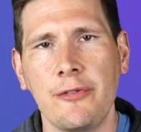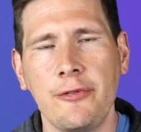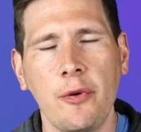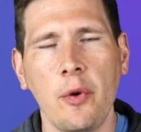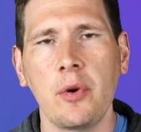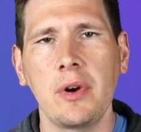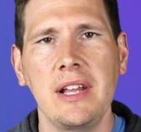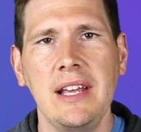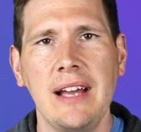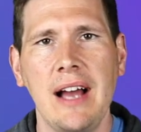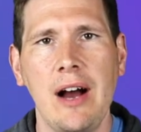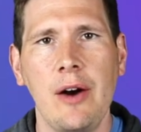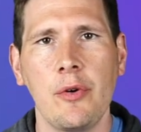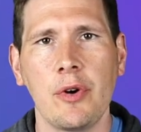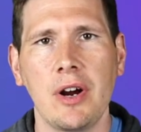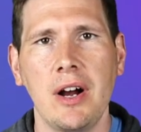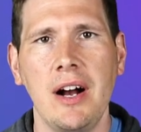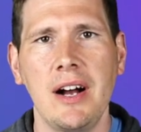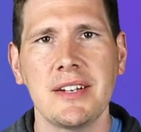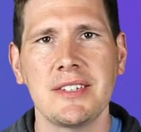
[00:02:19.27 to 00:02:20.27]
the forty
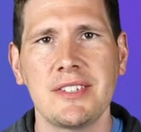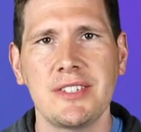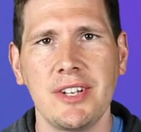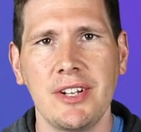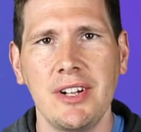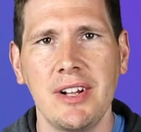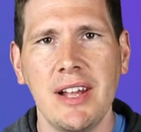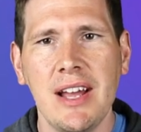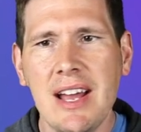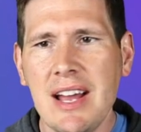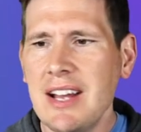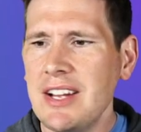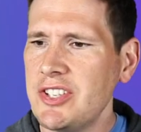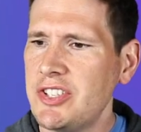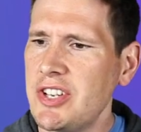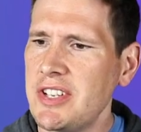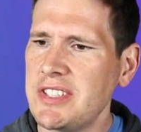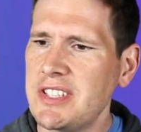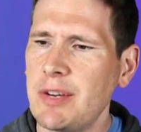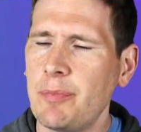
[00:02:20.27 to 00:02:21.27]
hour hustle
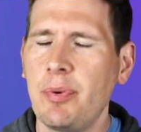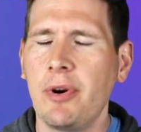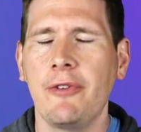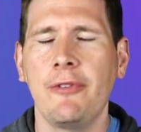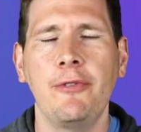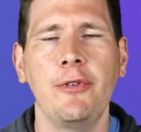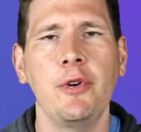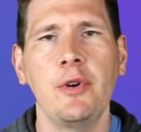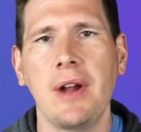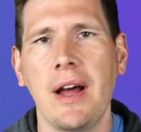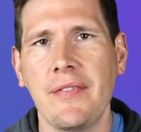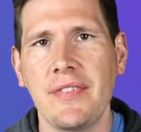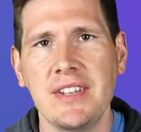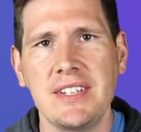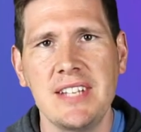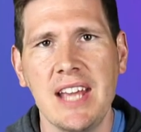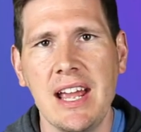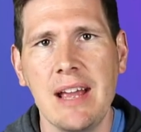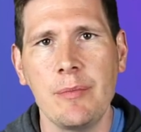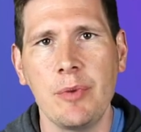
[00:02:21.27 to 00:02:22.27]
just to put food on
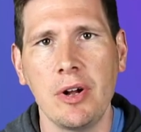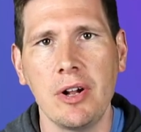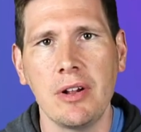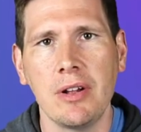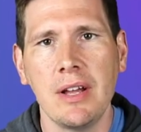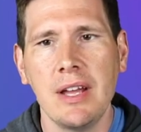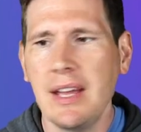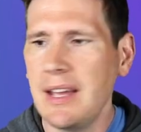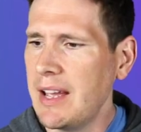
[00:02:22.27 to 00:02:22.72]
the table.